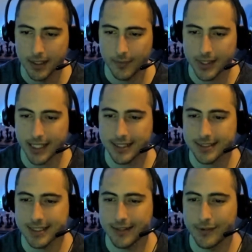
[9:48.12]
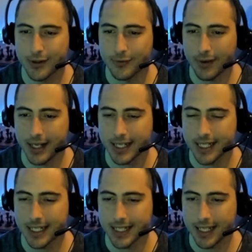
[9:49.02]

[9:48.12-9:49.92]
But that doesn't even threaten...